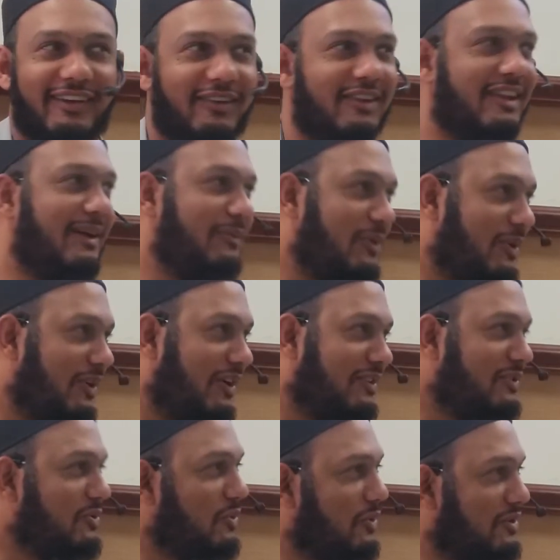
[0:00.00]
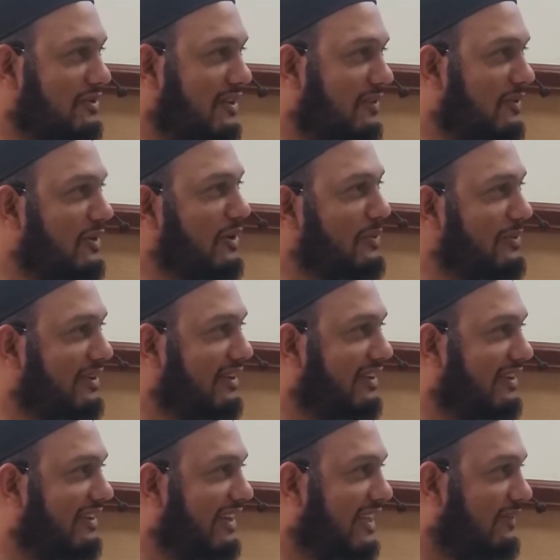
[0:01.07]
You can't go out and enjoy yourself, go home
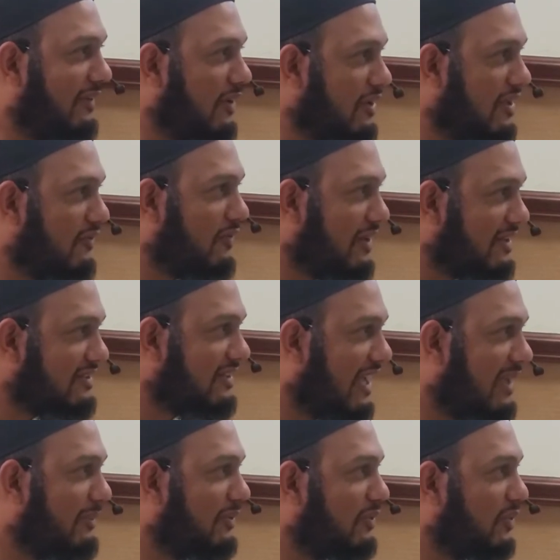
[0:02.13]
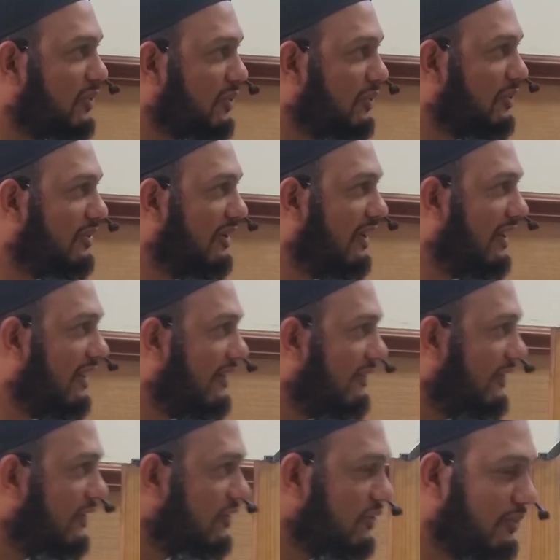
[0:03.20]
again. Like if I don't give you an assignment to do,
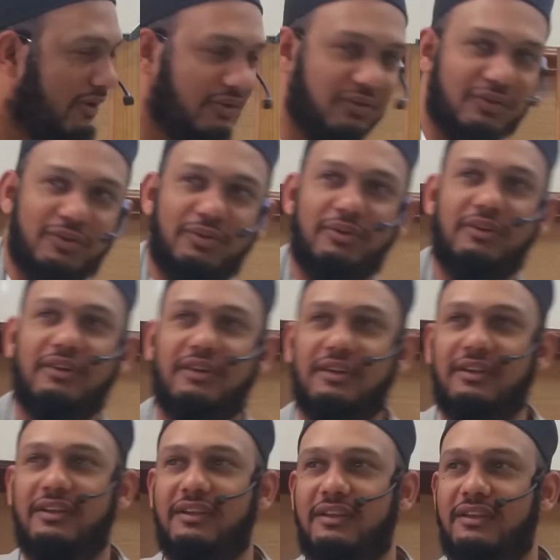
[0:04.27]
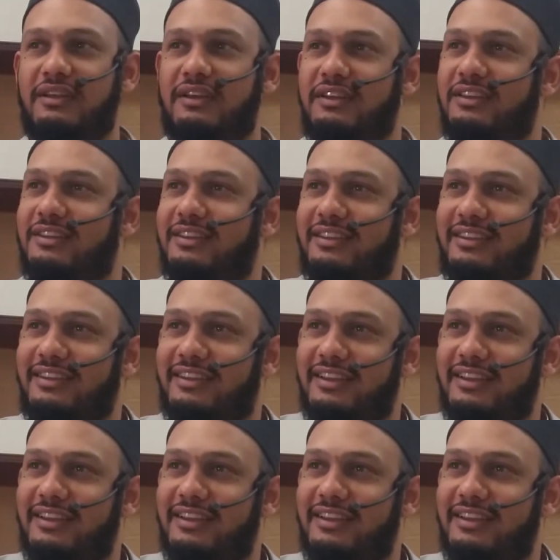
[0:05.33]
then you won't do anything.